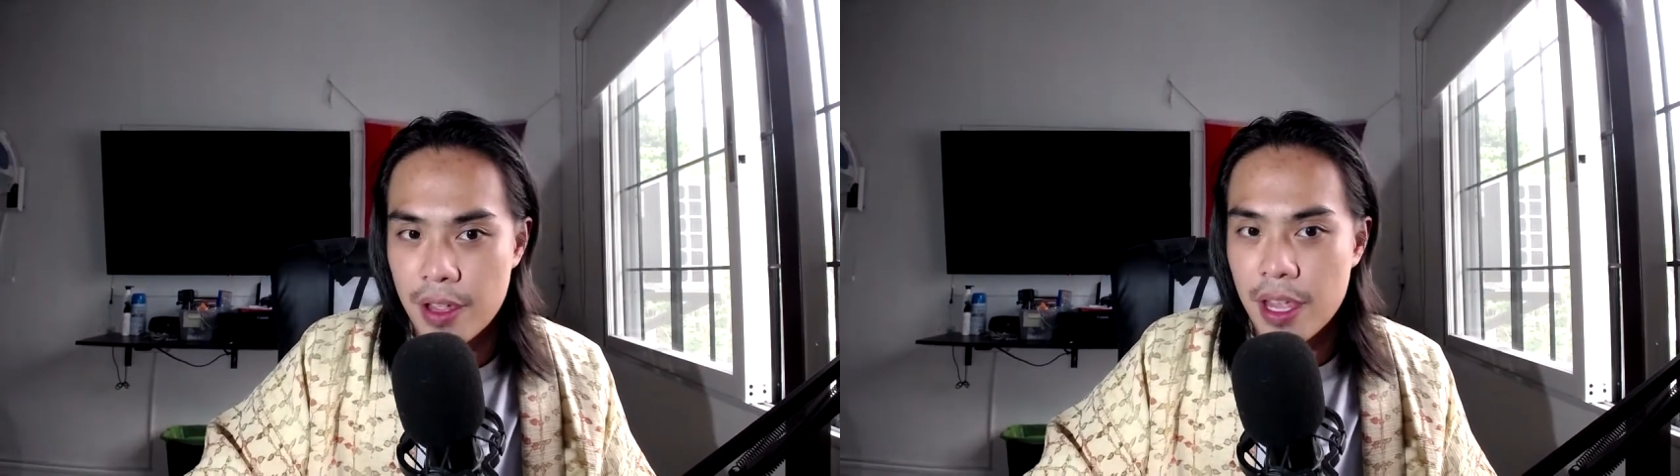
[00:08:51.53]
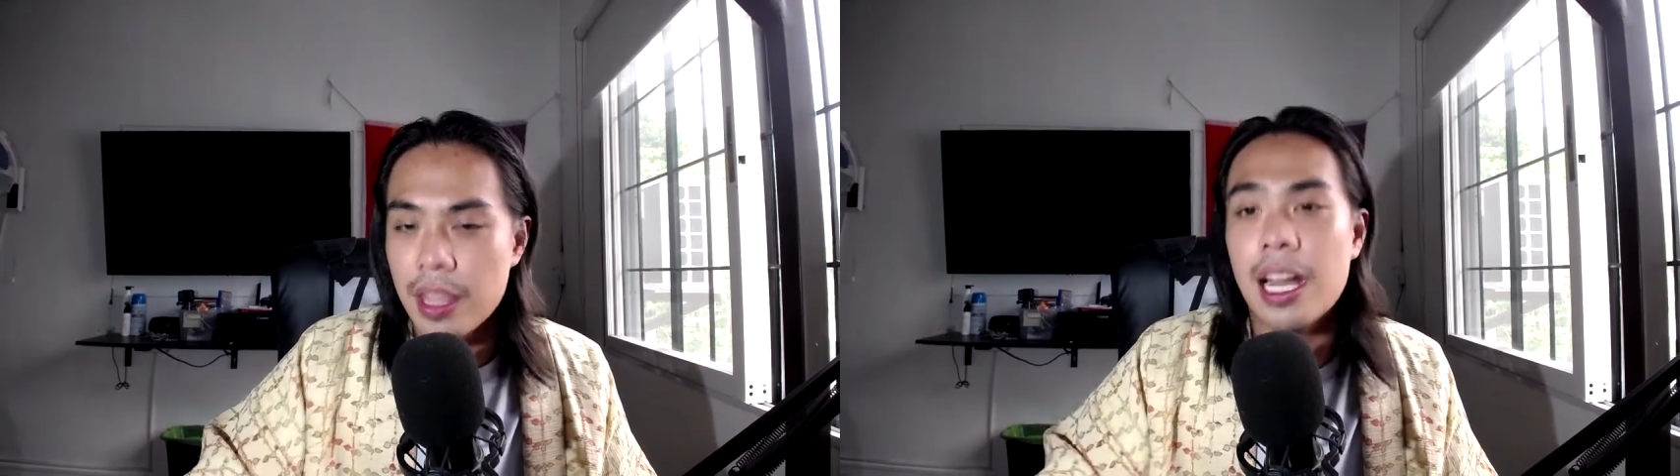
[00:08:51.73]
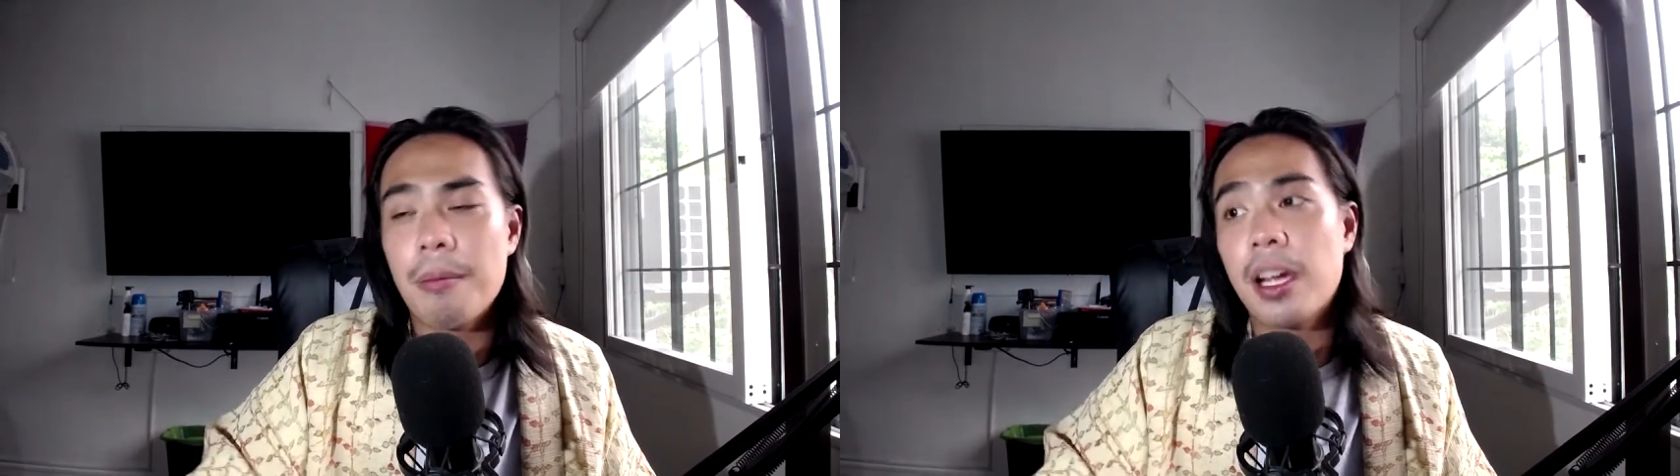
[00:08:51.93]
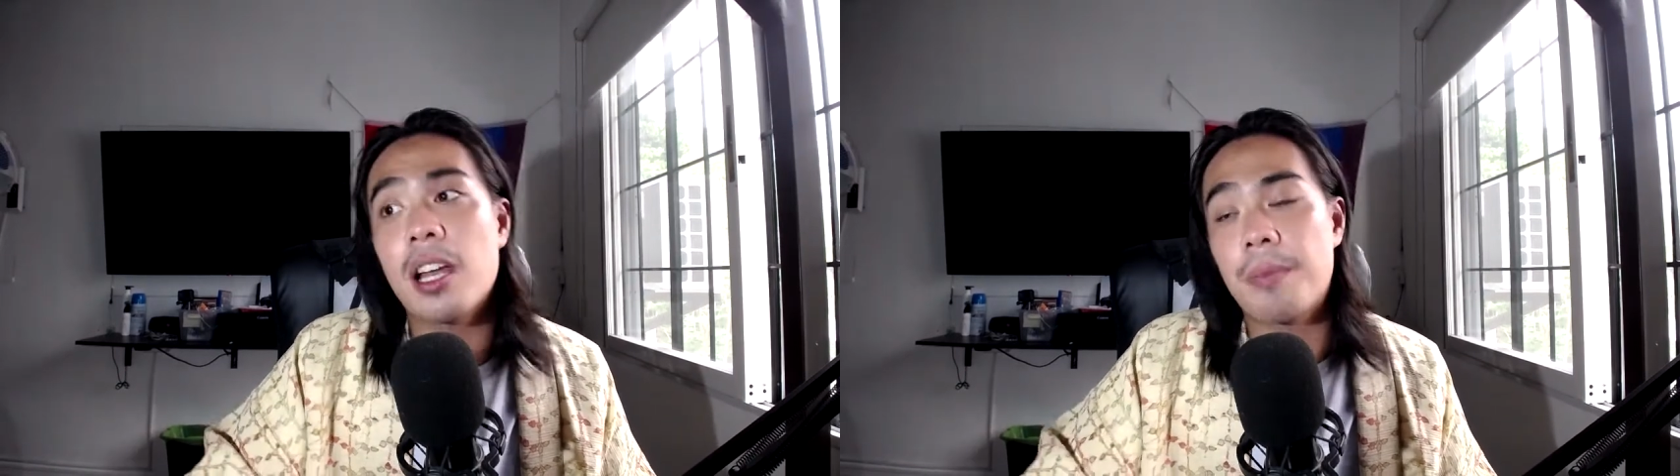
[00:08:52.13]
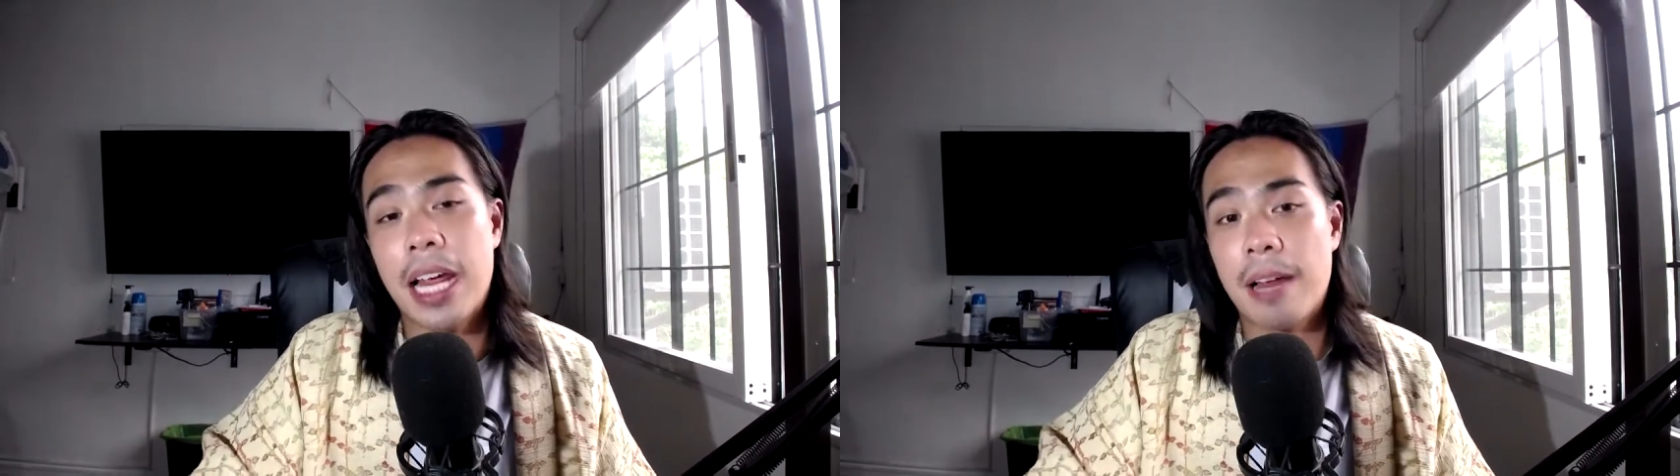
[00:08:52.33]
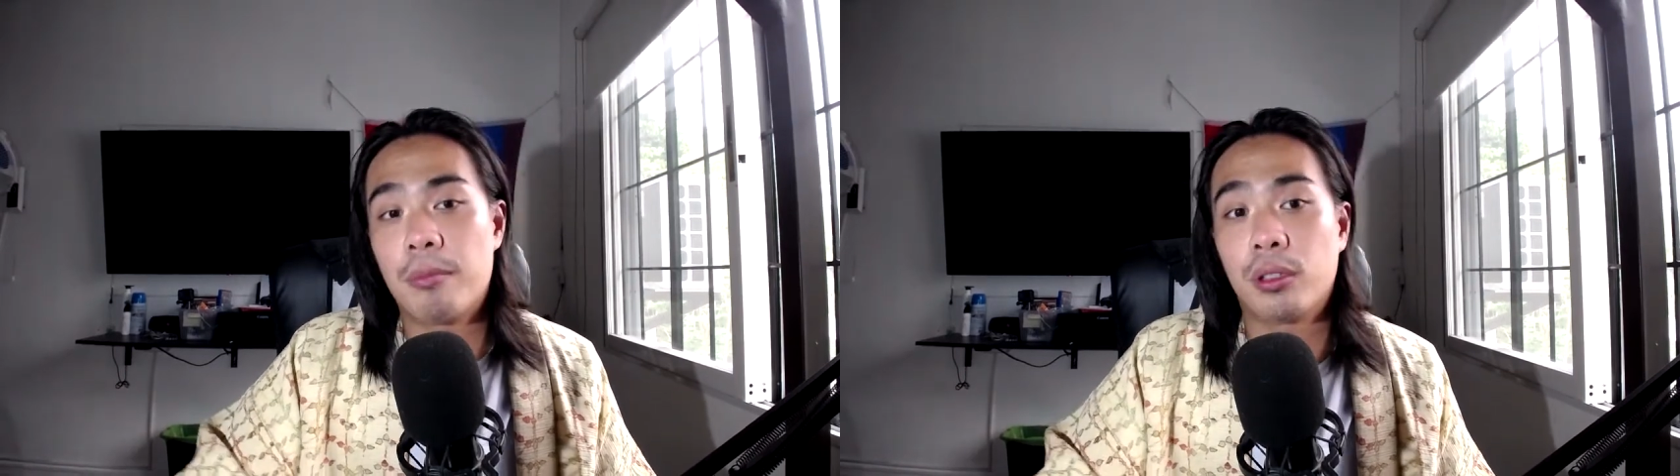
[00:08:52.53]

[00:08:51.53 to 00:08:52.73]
that I'm gonna be able